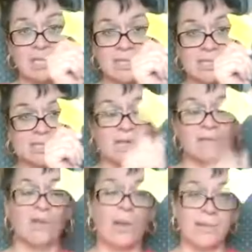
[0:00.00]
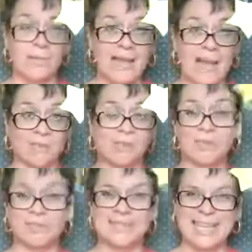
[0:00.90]
If you come to my house, you
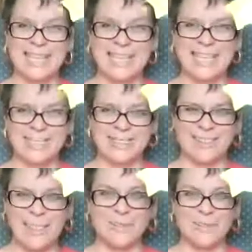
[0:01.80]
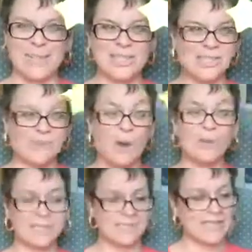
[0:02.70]
will see these little affirmations
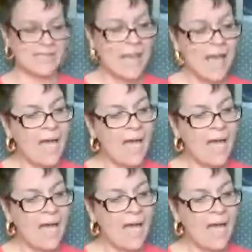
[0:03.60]
posted